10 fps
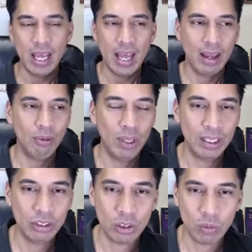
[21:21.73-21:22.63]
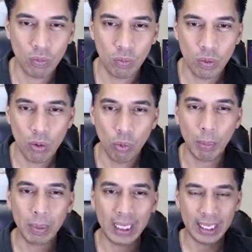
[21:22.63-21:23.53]
And really just
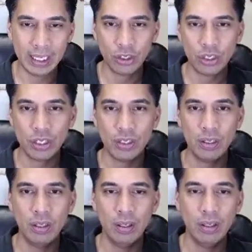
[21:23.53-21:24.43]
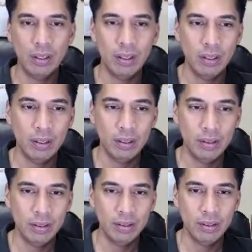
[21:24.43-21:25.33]
replenish
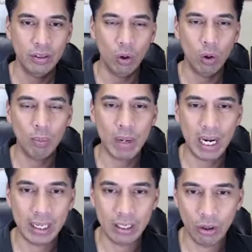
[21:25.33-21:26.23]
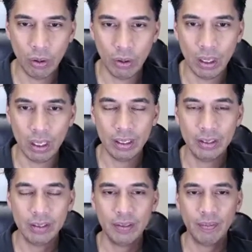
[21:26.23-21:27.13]
your whole body, your aura,
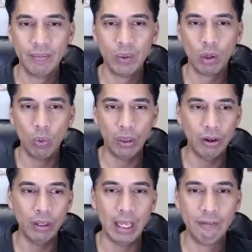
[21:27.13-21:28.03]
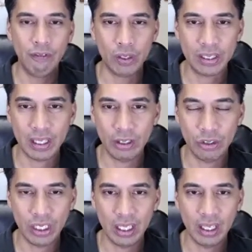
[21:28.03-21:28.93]
with your life force
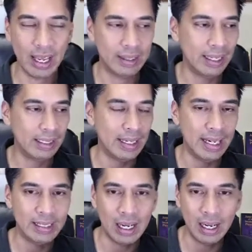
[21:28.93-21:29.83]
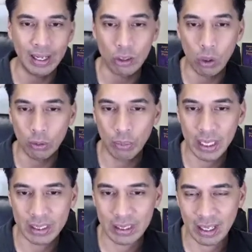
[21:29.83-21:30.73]
energy at that nice high gold
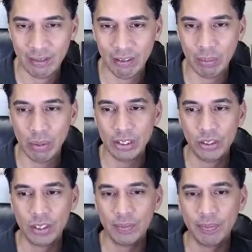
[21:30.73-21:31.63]
present time vibration.